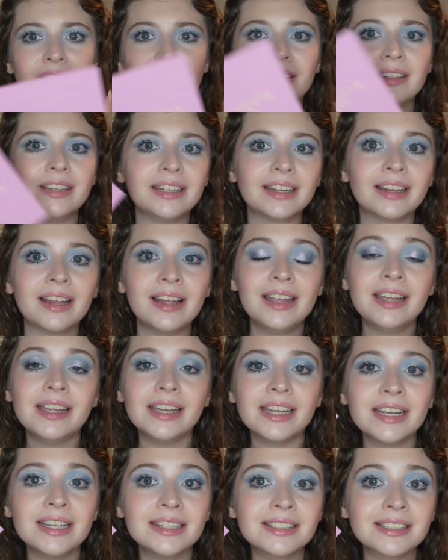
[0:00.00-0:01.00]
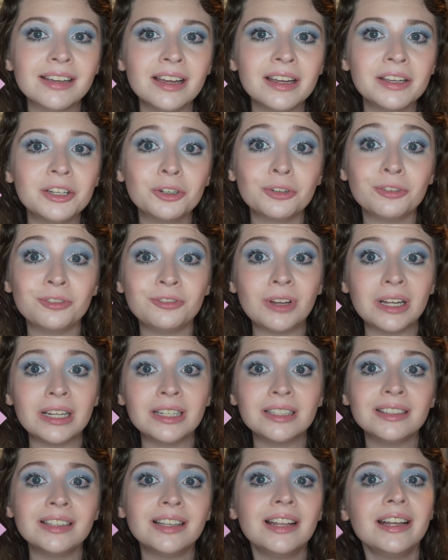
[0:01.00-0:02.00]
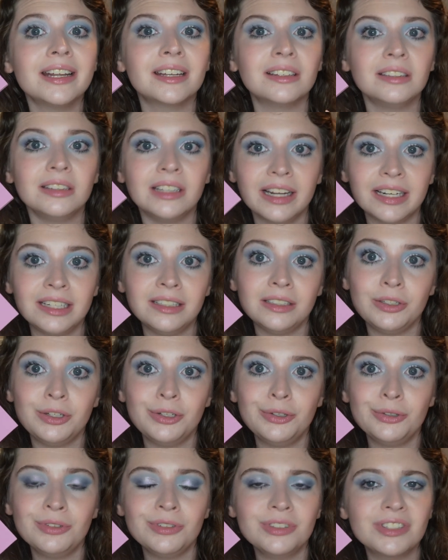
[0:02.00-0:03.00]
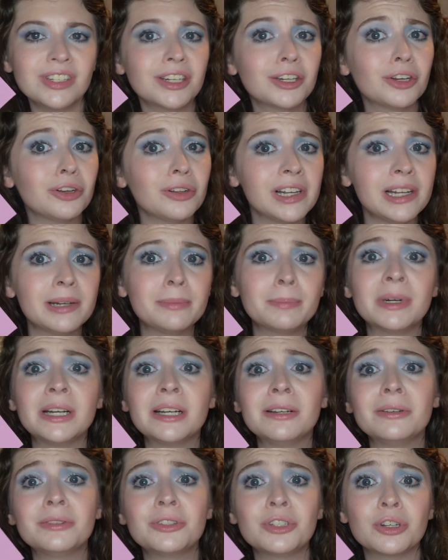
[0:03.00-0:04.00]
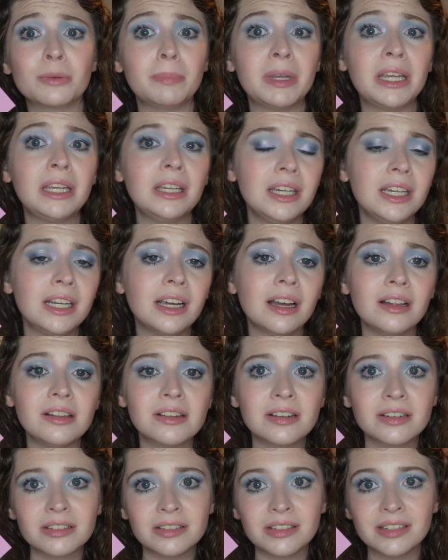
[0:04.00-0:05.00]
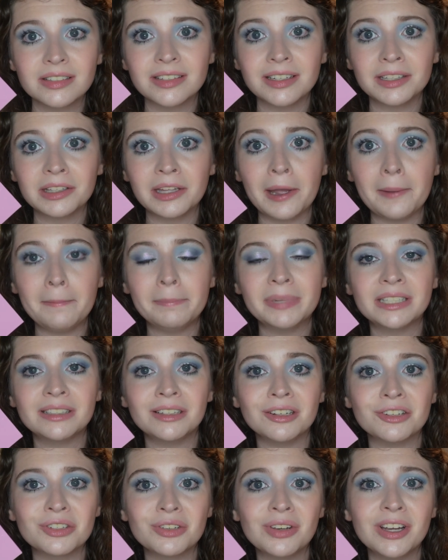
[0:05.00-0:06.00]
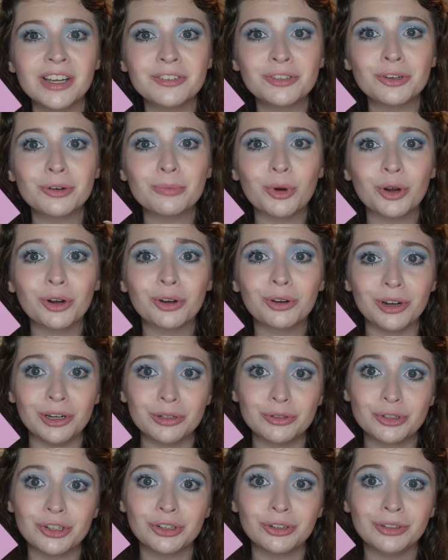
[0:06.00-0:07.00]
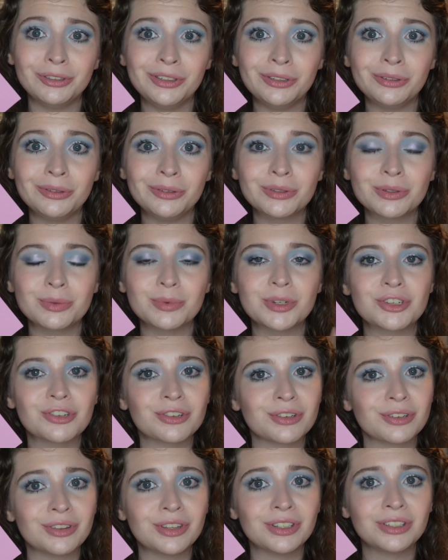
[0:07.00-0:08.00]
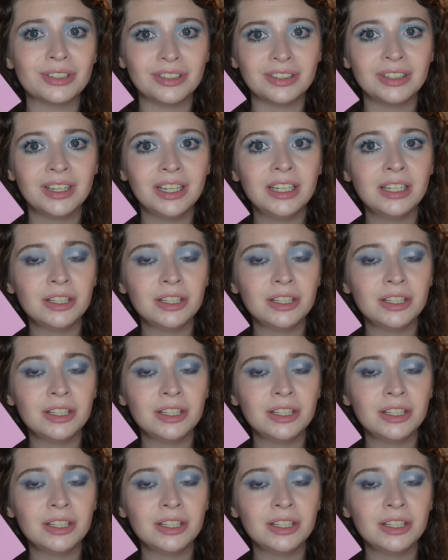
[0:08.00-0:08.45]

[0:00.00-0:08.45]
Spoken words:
Like, it's got your fun, like, light nudes, like your light browns, your pinky colors, things like that, but it also has your more grungier nudes, which are the